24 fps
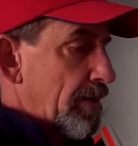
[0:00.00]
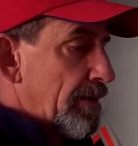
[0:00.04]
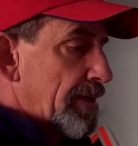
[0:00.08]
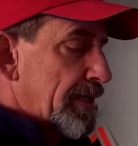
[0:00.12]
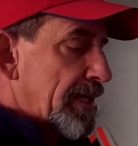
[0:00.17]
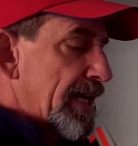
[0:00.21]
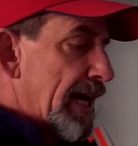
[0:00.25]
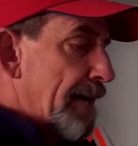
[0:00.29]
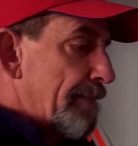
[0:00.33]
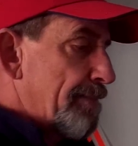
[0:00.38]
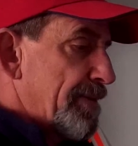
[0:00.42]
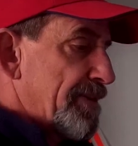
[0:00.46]

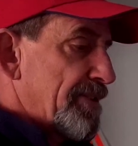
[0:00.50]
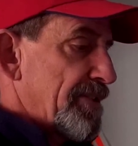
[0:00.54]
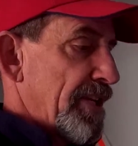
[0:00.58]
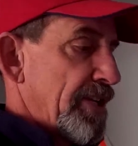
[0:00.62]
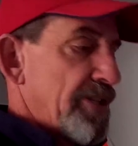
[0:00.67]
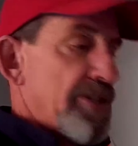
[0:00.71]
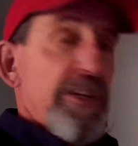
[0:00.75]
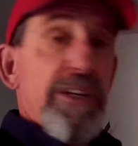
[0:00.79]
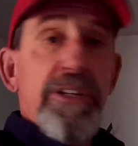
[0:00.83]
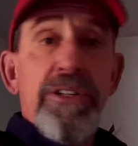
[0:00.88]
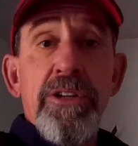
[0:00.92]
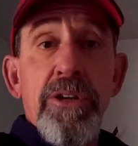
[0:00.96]

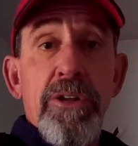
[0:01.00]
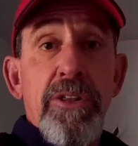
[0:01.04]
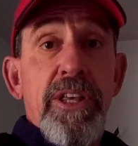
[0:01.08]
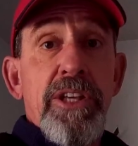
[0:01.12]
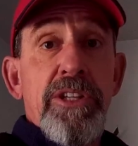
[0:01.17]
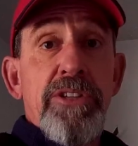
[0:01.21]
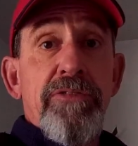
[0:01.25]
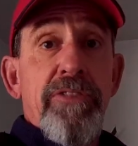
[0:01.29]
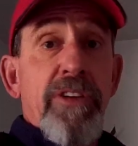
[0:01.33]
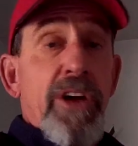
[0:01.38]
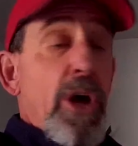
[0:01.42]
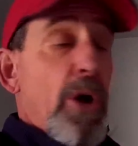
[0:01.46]
composition to
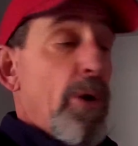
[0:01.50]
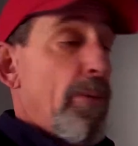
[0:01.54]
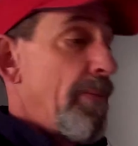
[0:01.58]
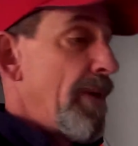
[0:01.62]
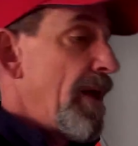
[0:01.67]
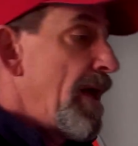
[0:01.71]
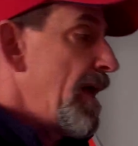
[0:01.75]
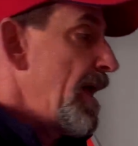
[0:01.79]
this foam.